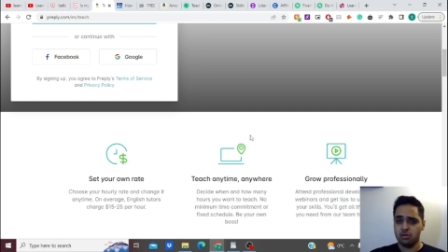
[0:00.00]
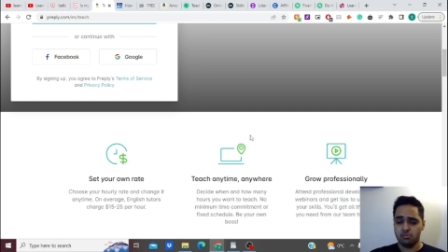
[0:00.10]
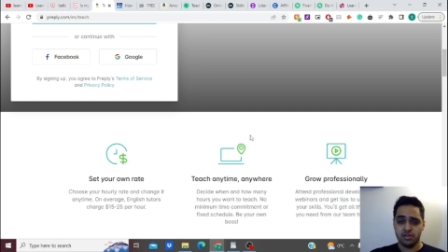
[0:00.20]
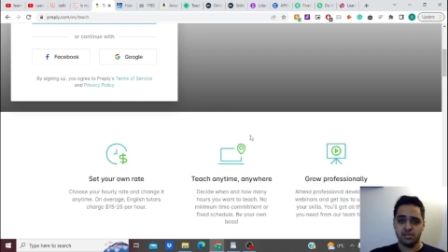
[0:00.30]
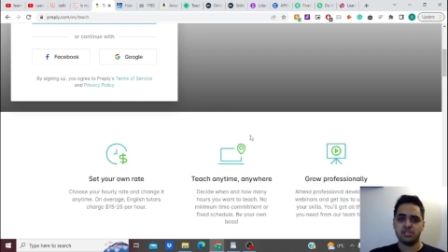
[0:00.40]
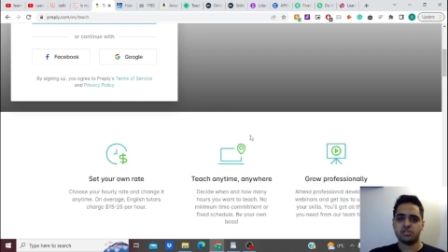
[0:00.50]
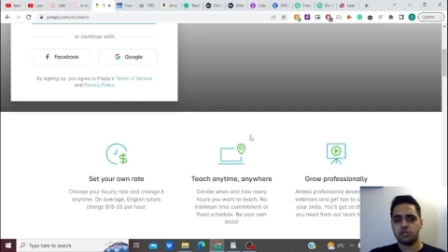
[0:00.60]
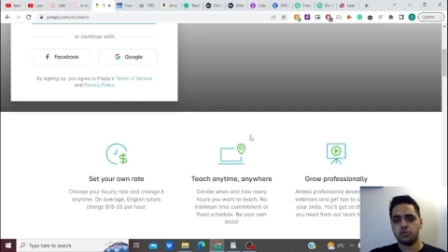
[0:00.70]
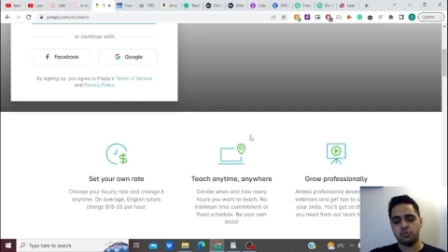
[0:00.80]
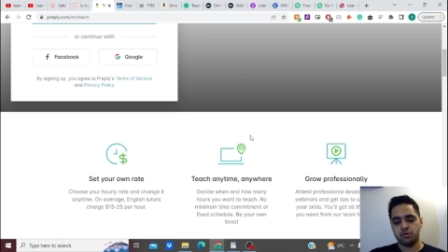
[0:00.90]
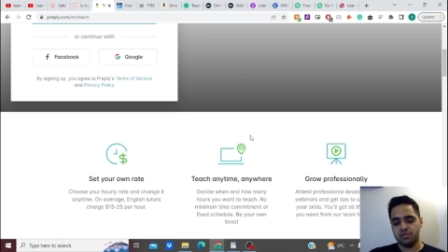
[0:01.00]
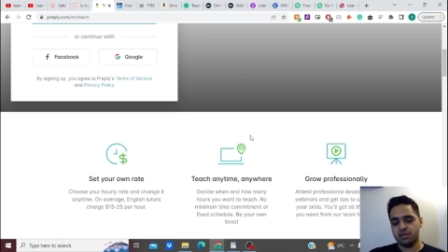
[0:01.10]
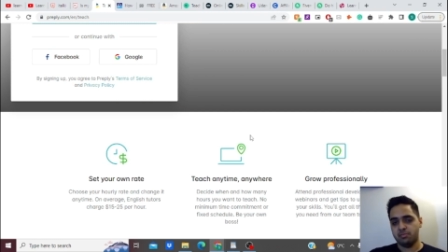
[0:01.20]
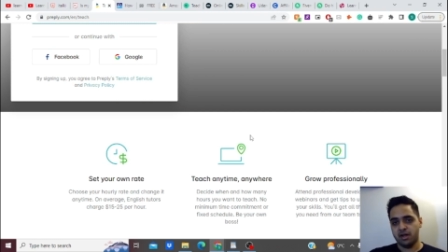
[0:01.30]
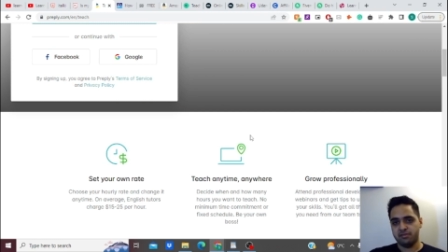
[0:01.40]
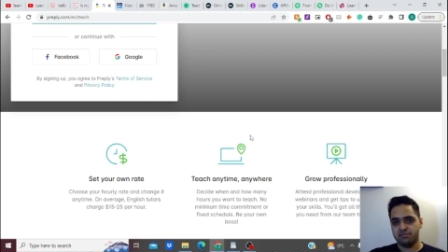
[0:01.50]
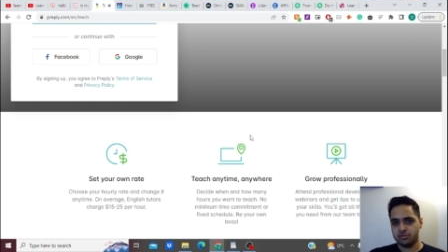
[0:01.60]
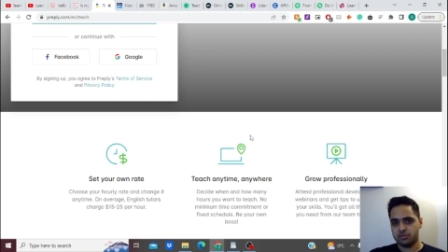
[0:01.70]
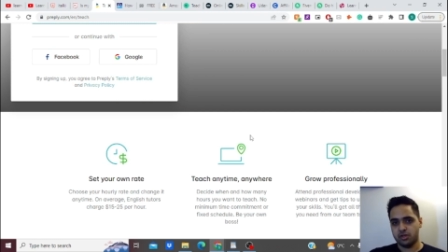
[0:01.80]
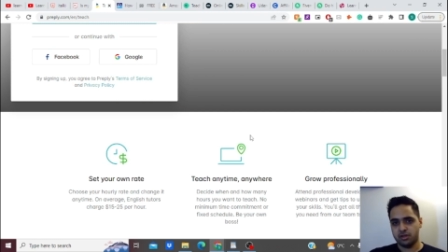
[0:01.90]
But these two would be my
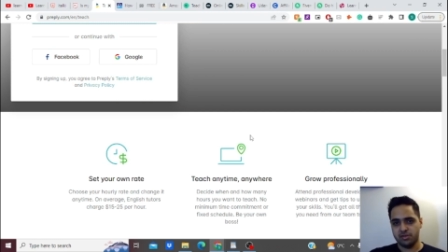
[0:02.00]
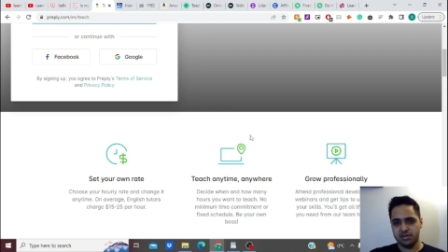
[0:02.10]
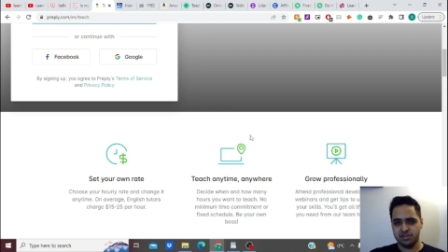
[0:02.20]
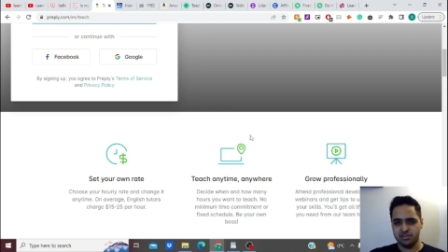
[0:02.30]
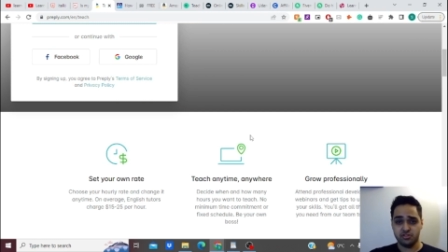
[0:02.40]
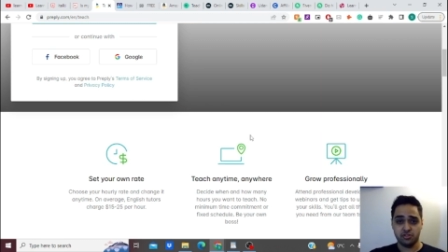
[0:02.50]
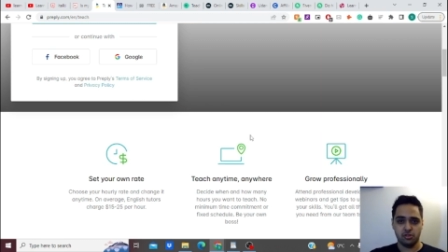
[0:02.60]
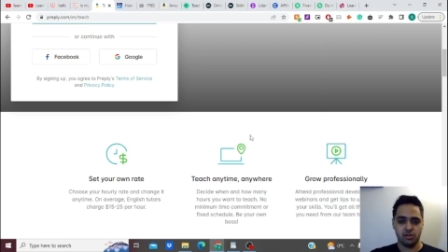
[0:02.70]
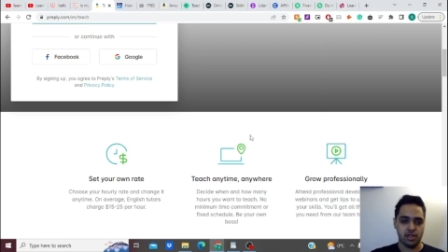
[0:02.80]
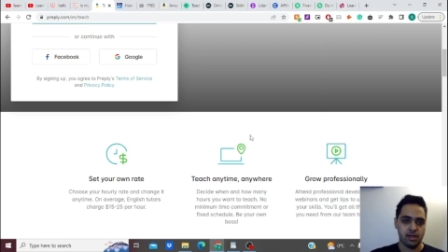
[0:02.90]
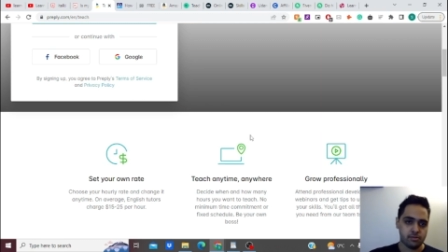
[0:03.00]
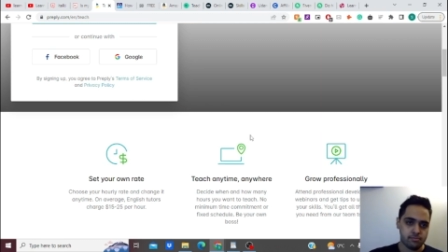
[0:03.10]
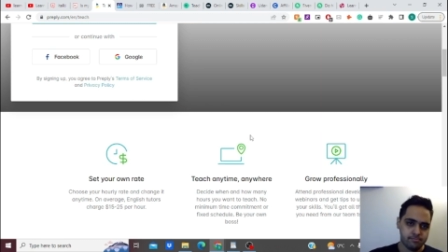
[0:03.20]
first recommendations to look at.